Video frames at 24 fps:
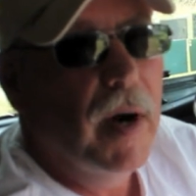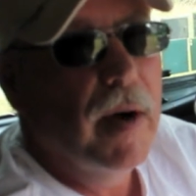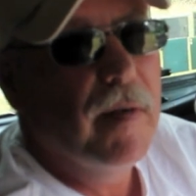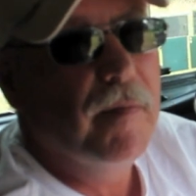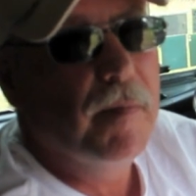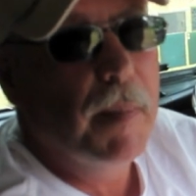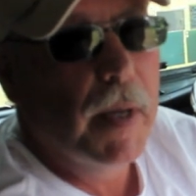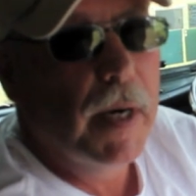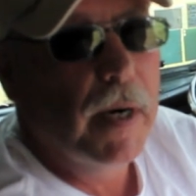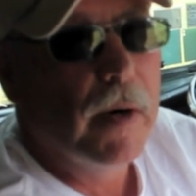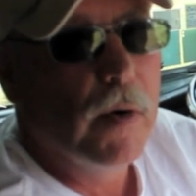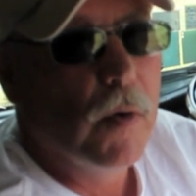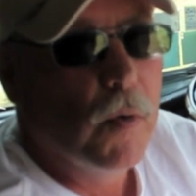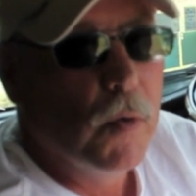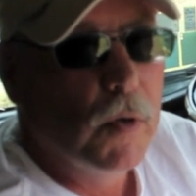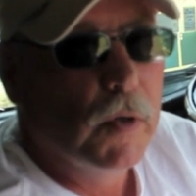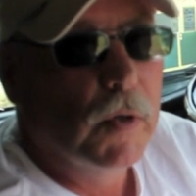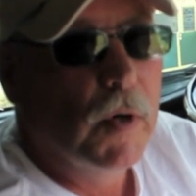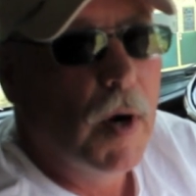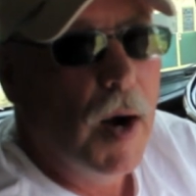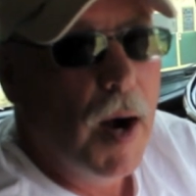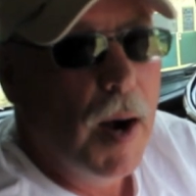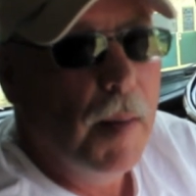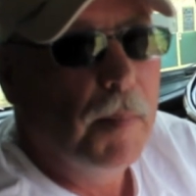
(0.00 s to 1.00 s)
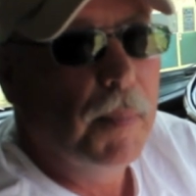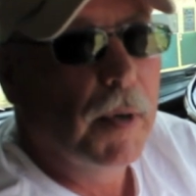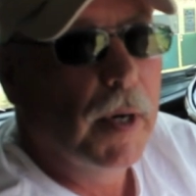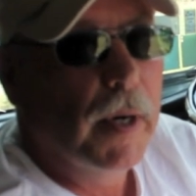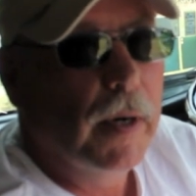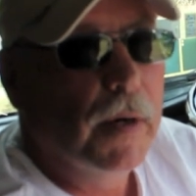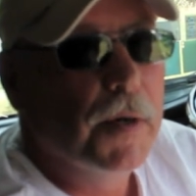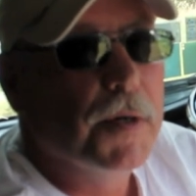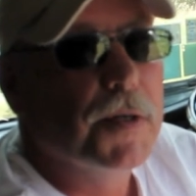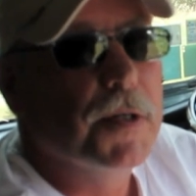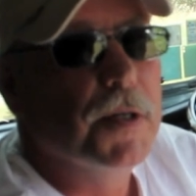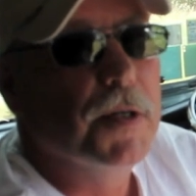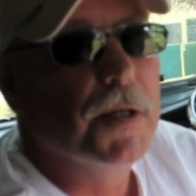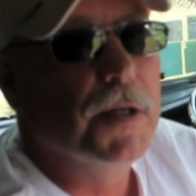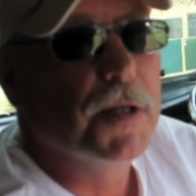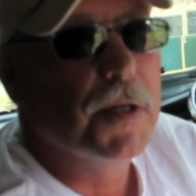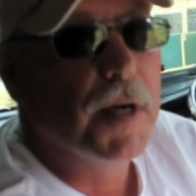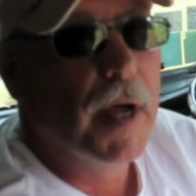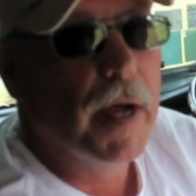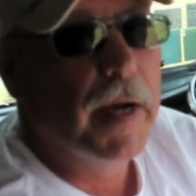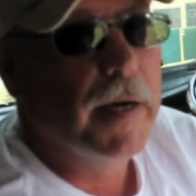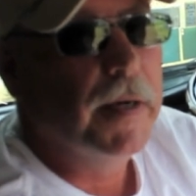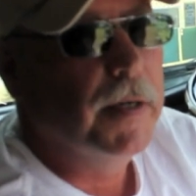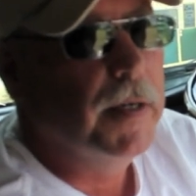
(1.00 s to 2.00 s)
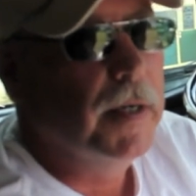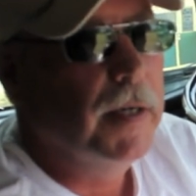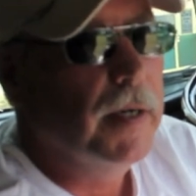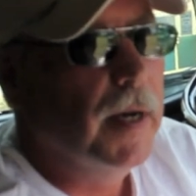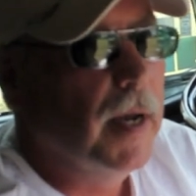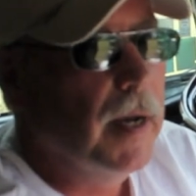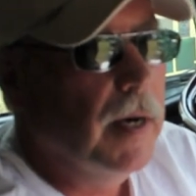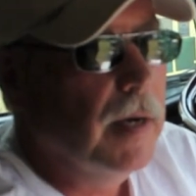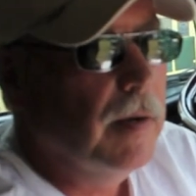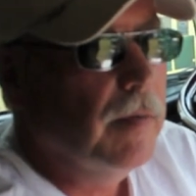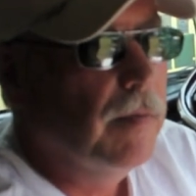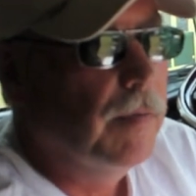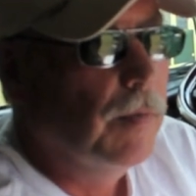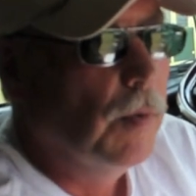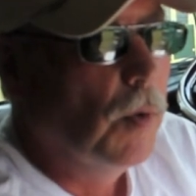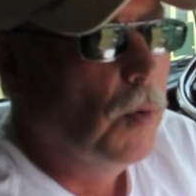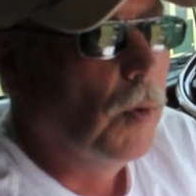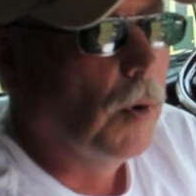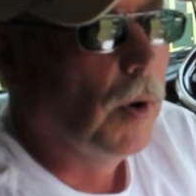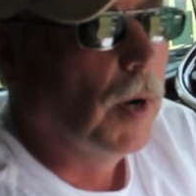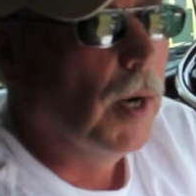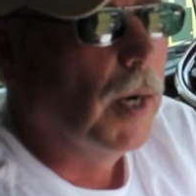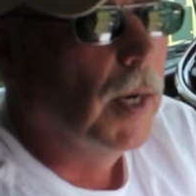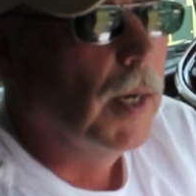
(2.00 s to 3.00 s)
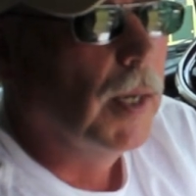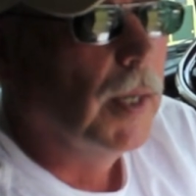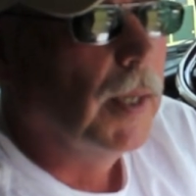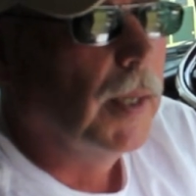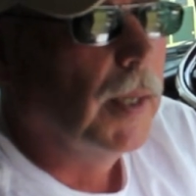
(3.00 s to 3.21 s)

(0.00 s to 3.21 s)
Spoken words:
I've been an owner-operator since 1984.